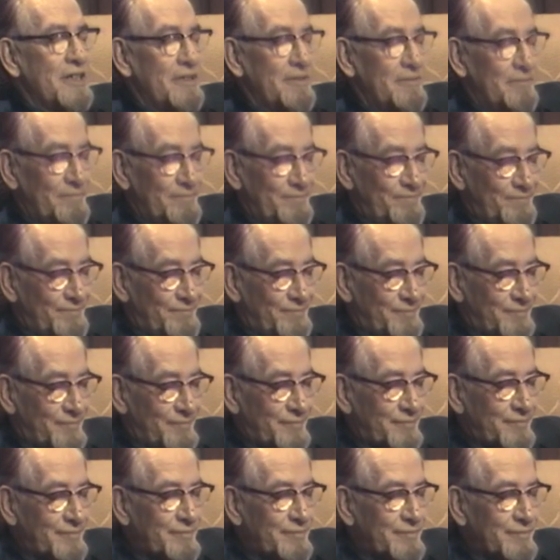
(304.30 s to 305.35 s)
it.
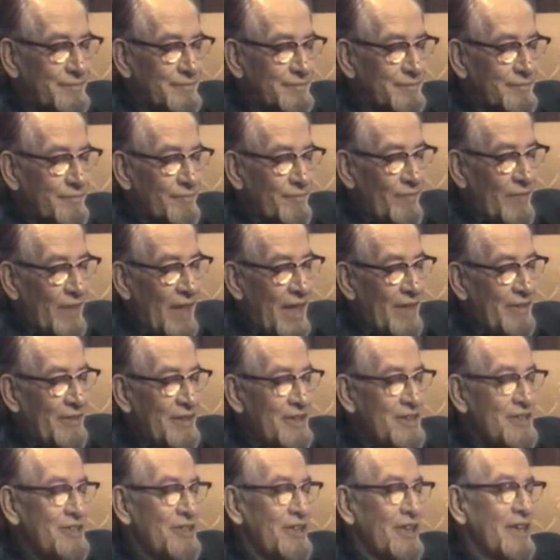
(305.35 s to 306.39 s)
And
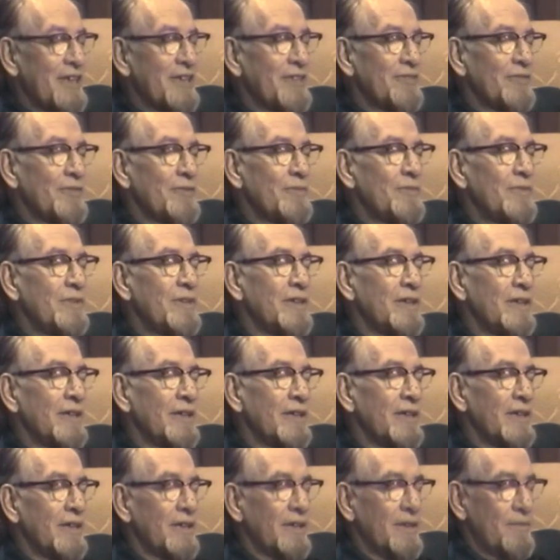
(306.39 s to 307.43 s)
these things would
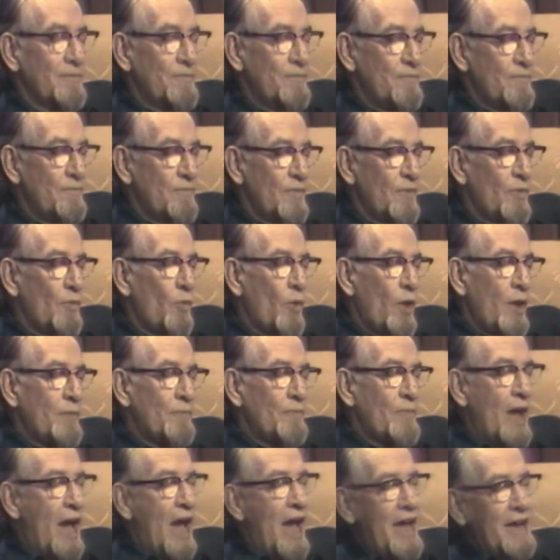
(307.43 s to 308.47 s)
went
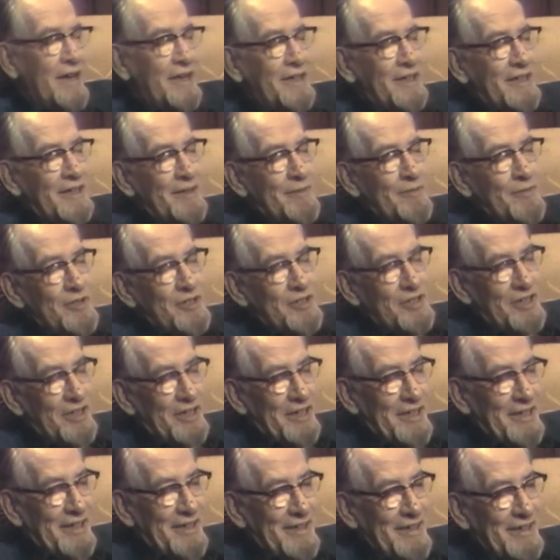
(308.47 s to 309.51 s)
behind the
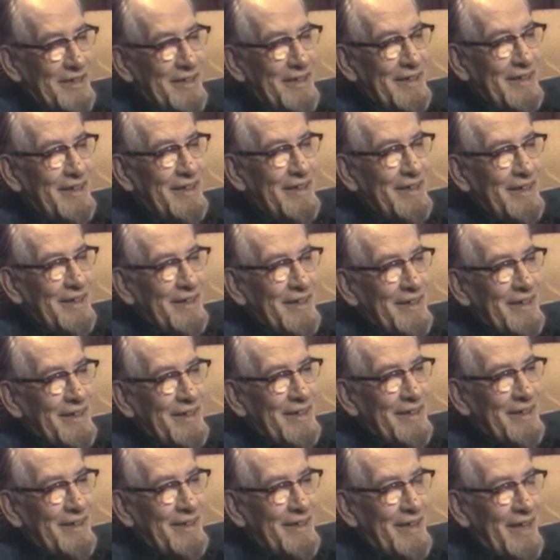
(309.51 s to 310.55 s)
machine.
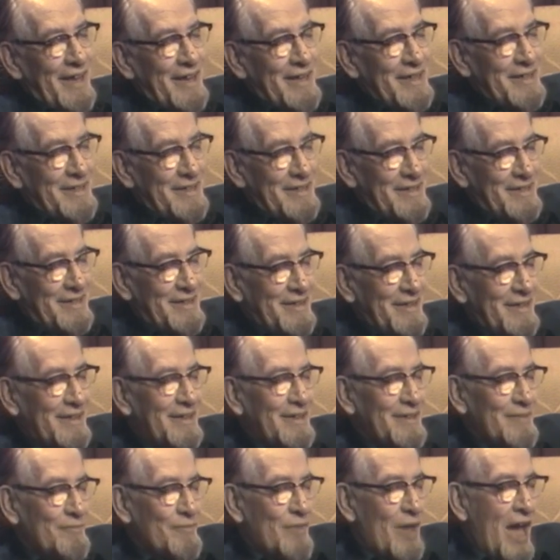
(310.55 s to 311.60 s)
That is,
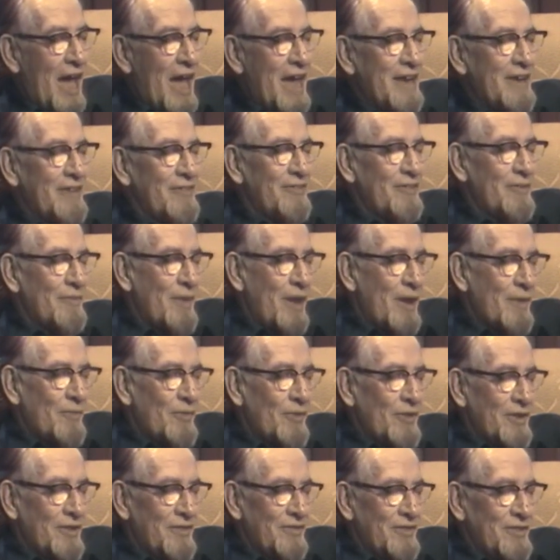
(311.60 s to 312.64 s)
behind from our
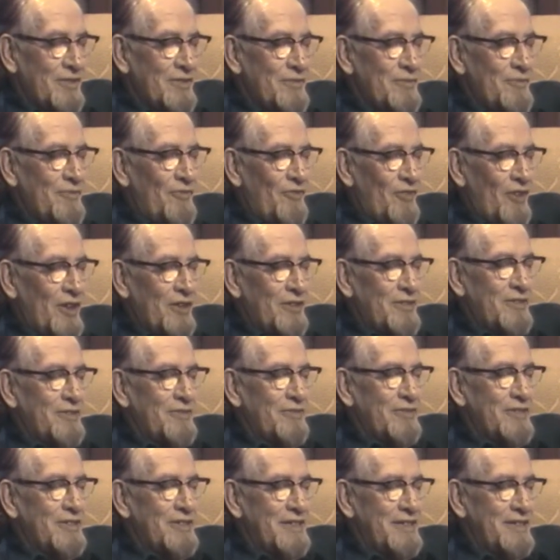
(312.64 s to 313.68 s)
point of view. Front
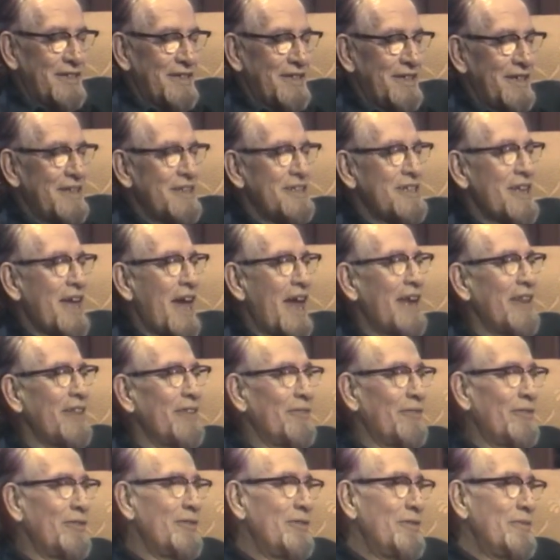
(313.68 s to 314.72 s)
was the inside of
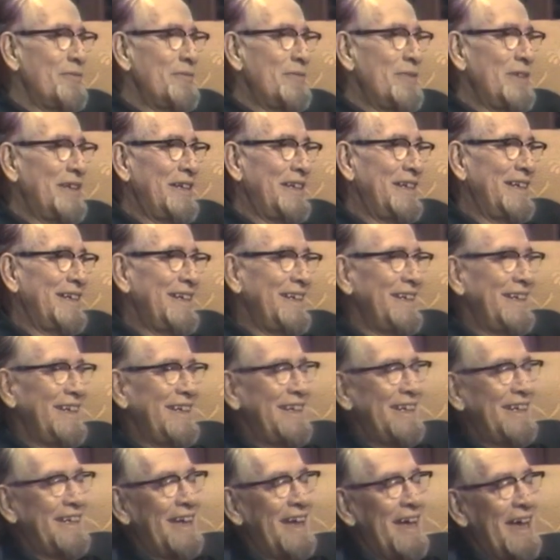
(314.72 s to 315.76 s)
the room,
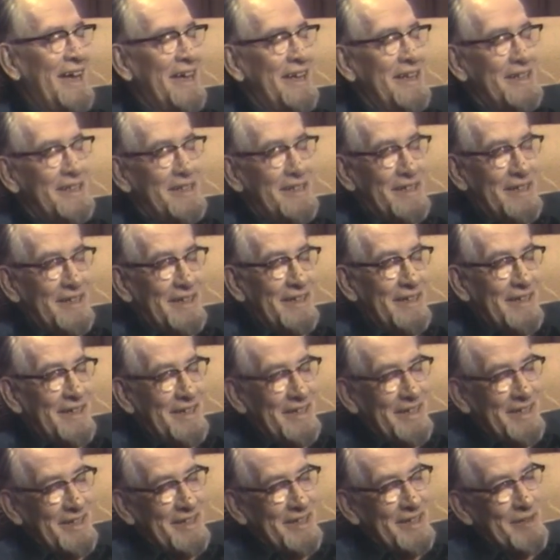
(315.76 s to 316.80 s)
and
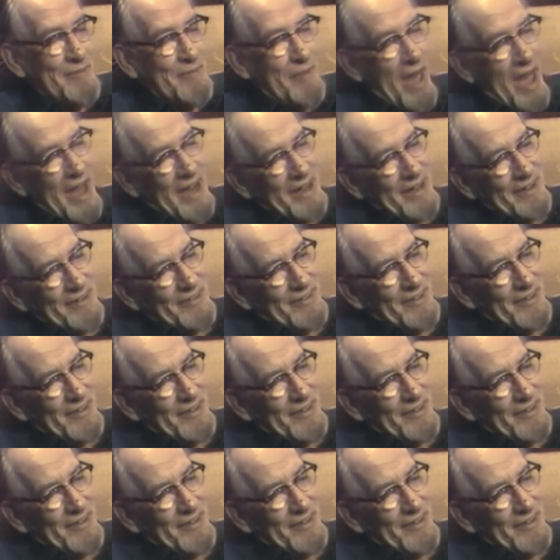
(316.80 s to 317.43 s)
the back of